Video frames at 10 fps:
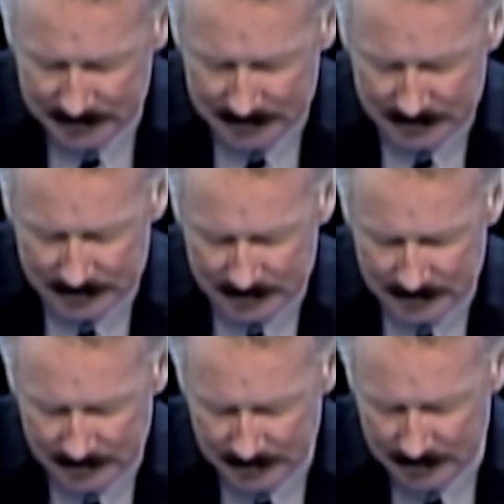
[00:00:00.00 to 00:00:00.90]

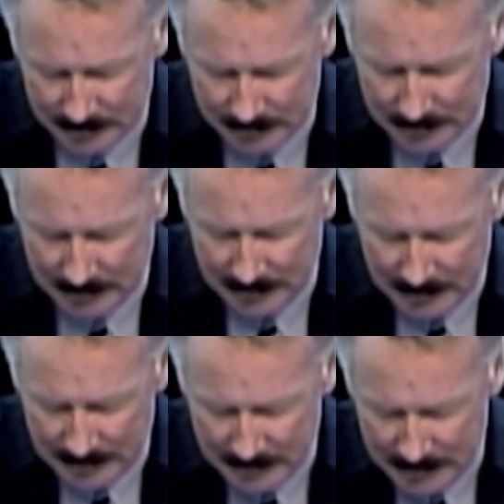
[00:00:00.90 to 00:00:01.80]

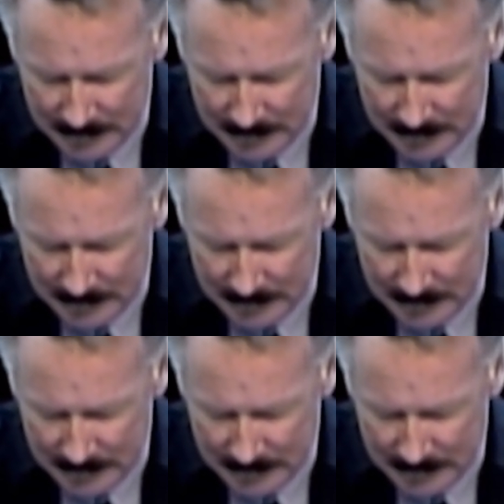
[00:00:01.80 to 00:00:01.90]
(no one is talking)